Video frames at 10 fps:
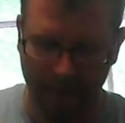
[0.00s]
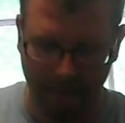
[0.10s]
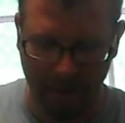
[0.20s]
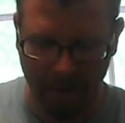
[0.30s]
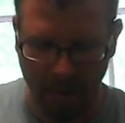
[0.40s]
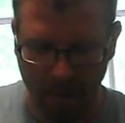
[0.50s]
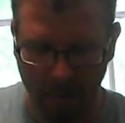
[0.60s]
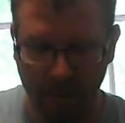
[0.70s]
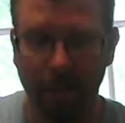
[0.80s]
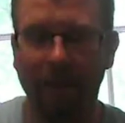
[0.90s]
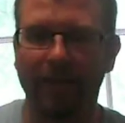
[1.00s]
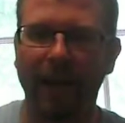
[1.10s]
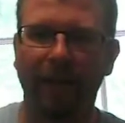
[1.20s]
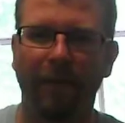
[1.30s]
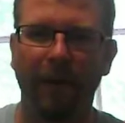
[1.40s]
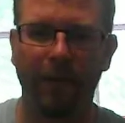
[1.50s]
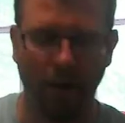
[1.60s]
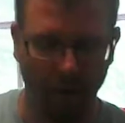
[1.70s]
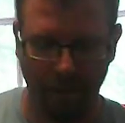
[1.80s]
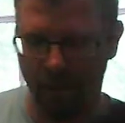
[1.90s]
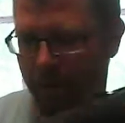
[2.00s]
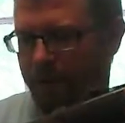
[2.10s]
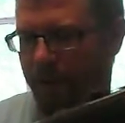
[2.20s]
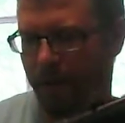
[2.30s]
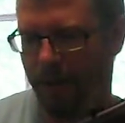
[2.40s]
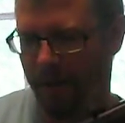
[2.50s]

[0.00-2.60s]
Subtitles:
I'm in my home, want to be safe. So, first,